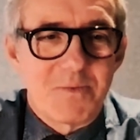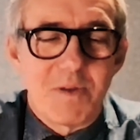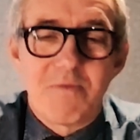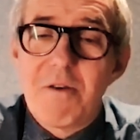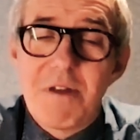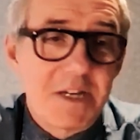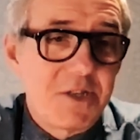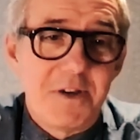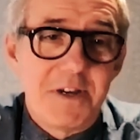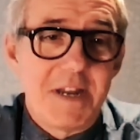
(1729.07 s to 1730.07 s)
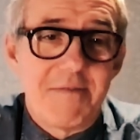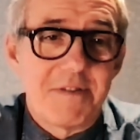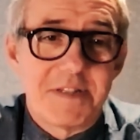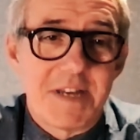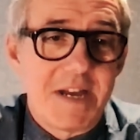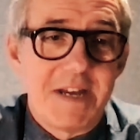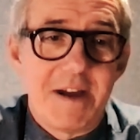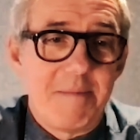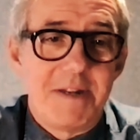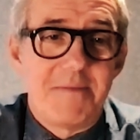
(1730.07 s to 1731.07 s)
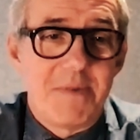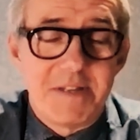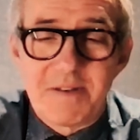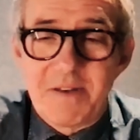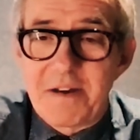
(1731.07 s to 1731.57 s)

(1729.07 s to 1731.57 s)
With Rolex, you can never say. I mean, it's yep.